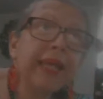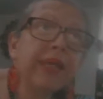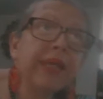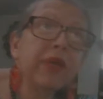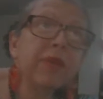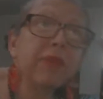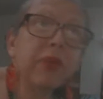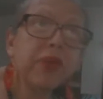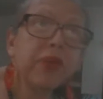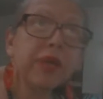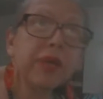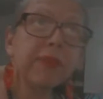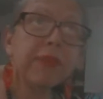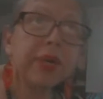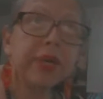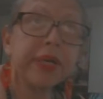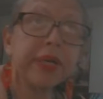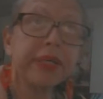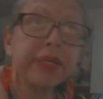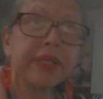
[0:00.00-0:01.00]
on
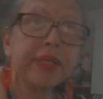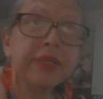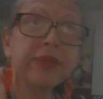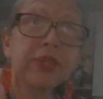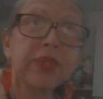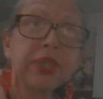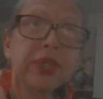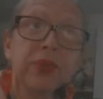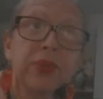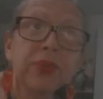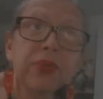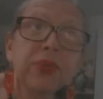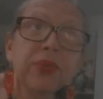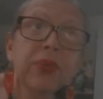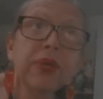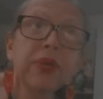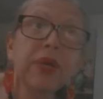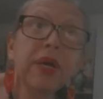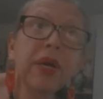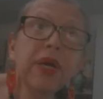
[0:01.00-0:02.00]
bonaparte to
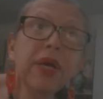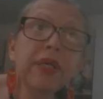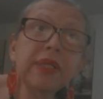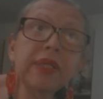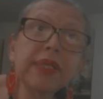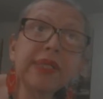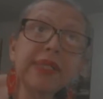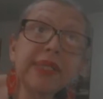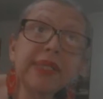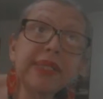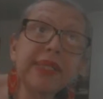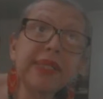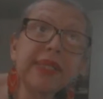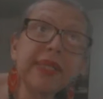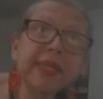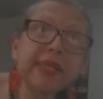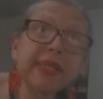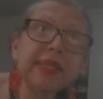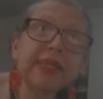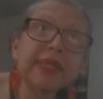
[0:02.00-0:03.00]

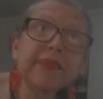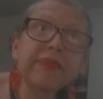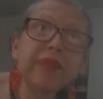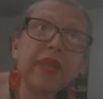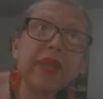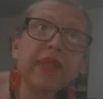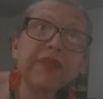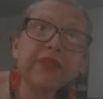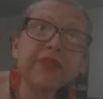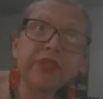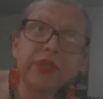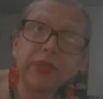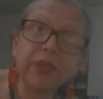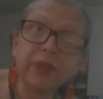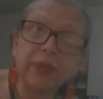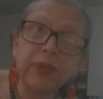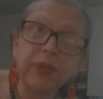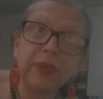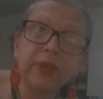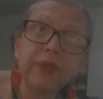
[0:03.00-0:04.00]
unseat
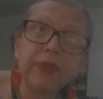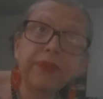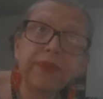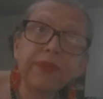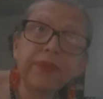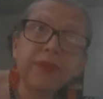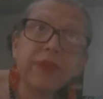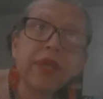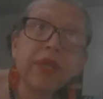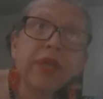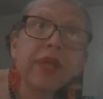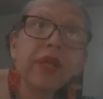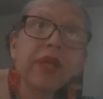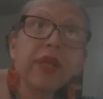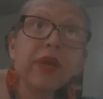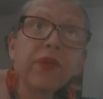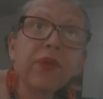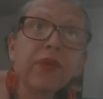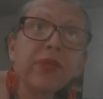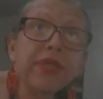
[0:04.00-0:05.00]
Louverture
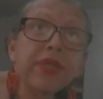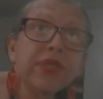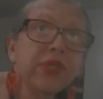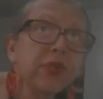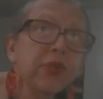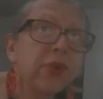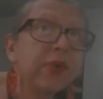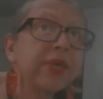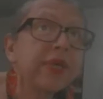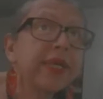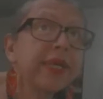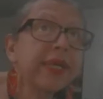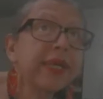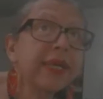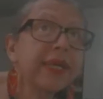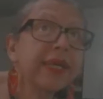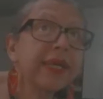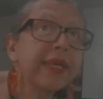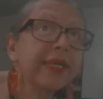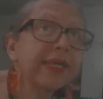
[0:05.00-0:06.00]
restore
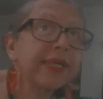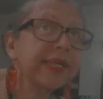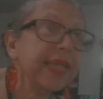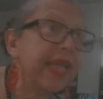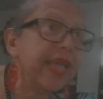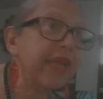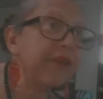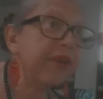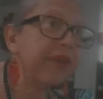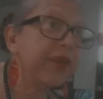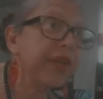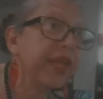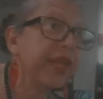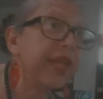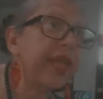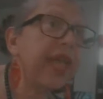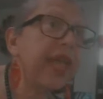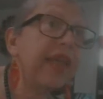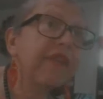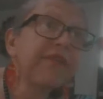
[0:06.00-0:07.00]
slavery
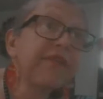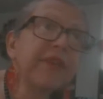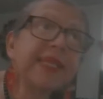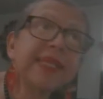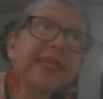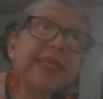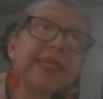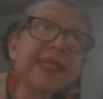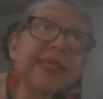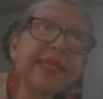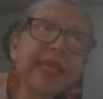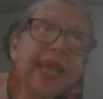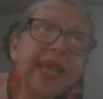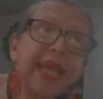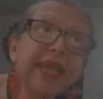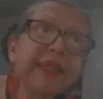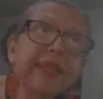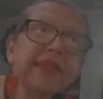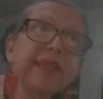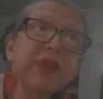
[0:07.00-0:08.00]
and
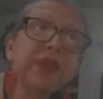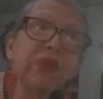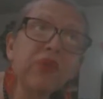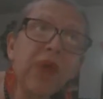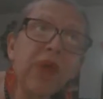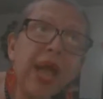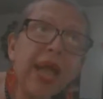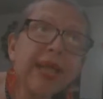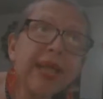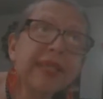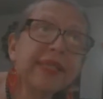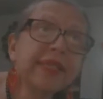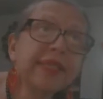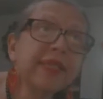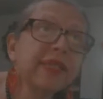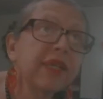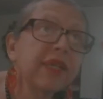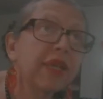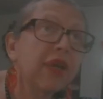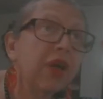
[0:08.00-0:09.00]
facilitate the
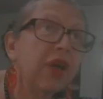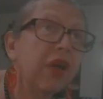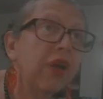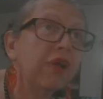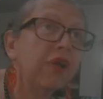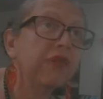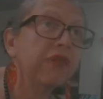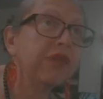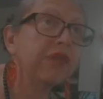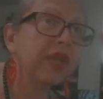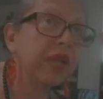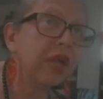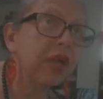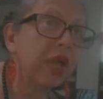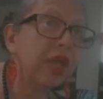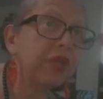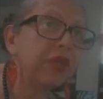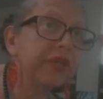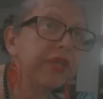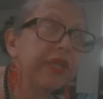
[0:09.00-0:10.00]
rise of the
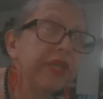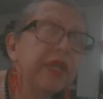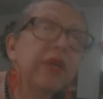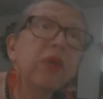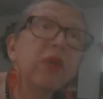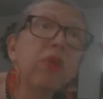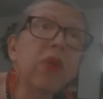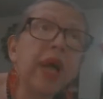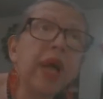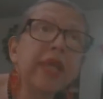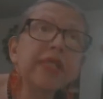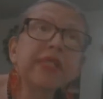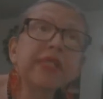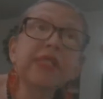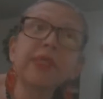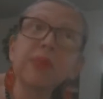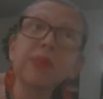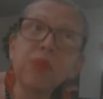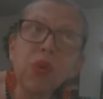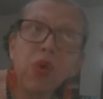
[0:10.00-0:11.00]
colony
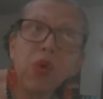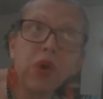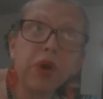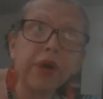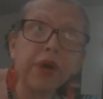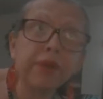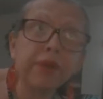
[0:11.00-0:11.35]
once more